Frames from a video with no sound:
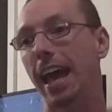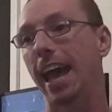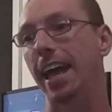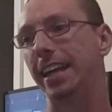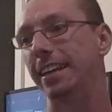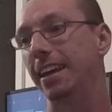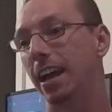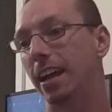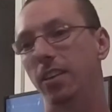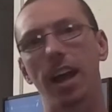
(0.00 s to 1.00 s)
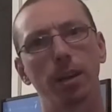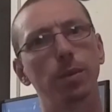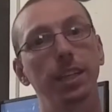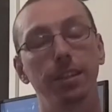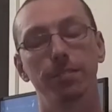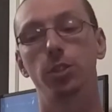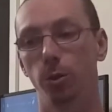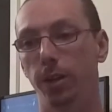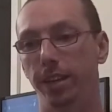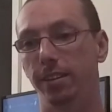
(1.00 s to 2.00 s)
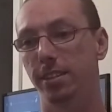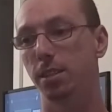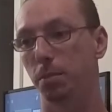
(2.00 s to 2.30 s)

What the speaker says: And I really enjoyed some